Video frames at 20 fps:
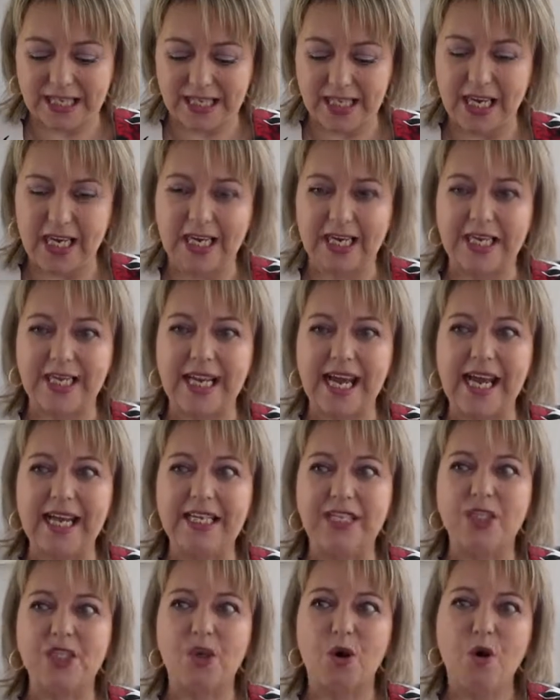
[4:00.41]
started
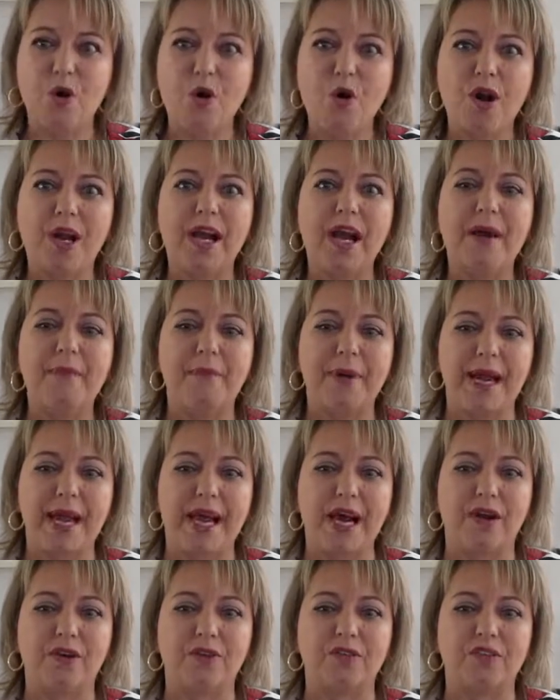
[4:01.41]
and talk
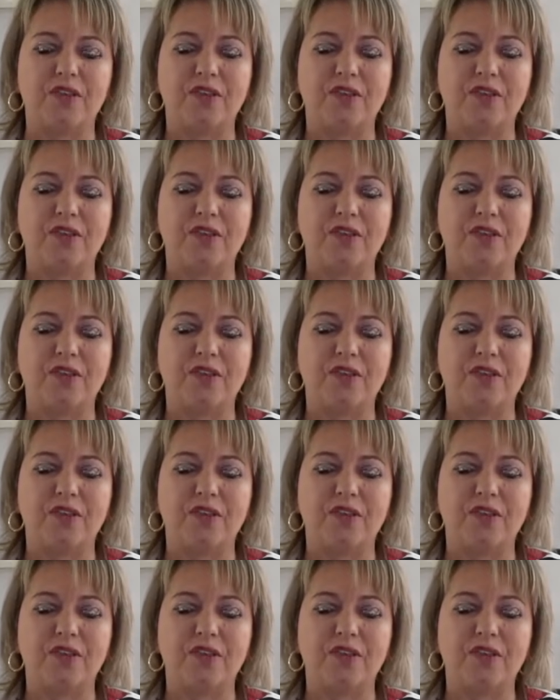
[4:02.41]
about